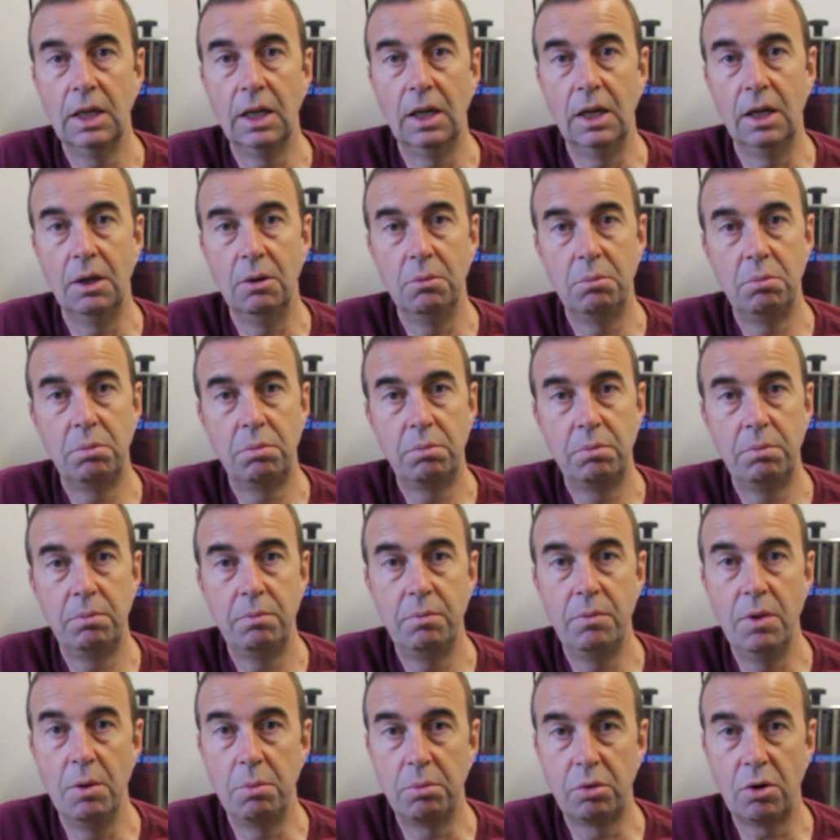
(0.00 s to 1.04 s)
Uh,
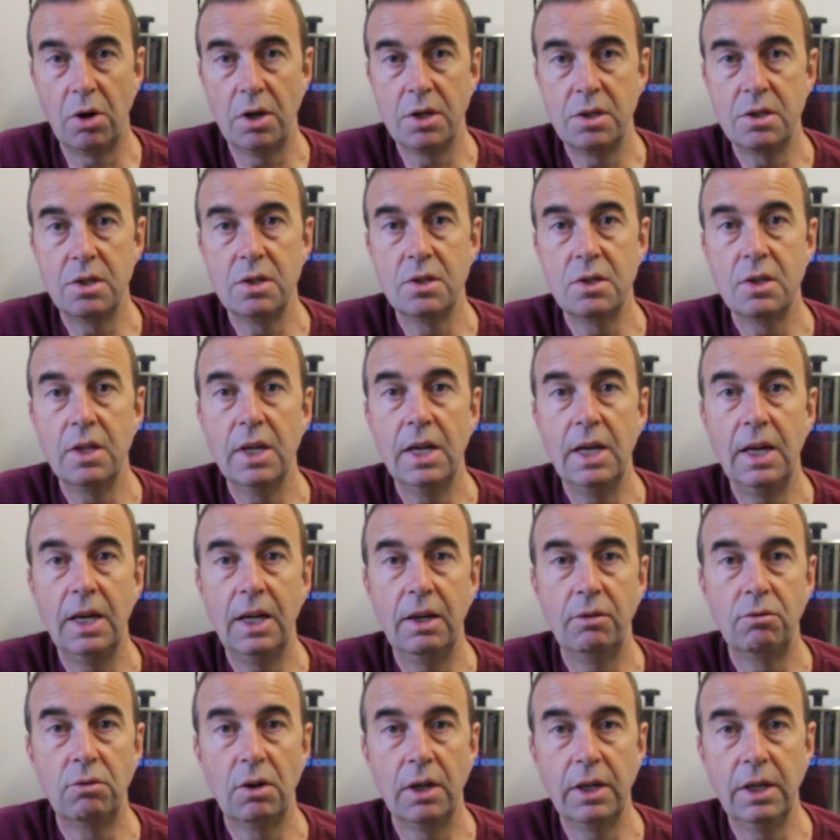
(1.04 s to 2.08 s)
the prices
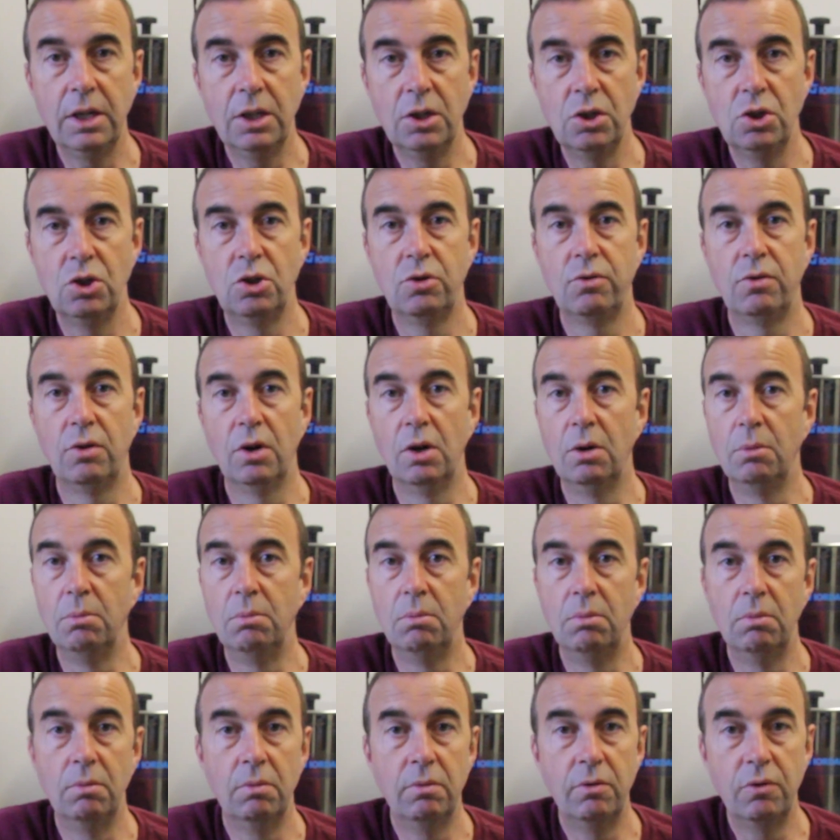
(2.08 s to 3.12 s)
there range
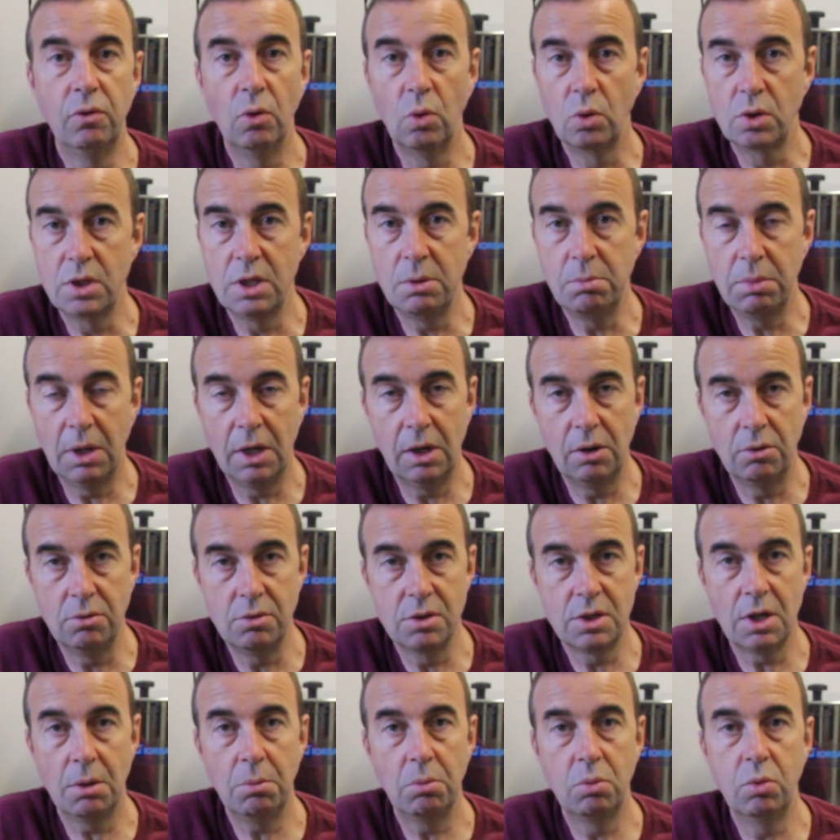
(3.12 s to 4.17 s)
from
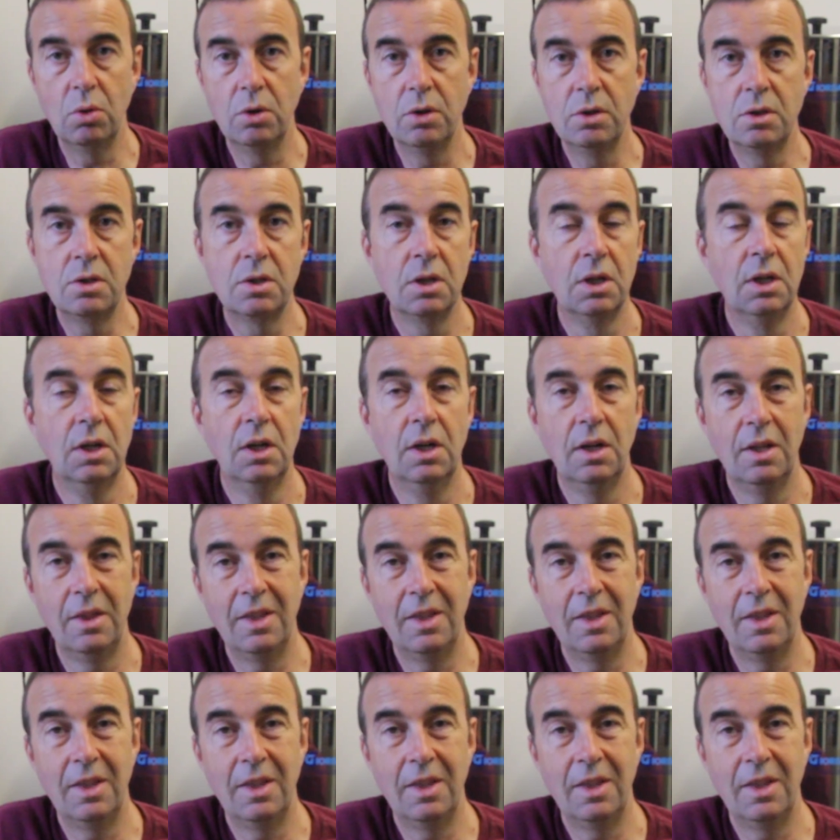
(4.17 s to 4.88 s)
£40 upwards.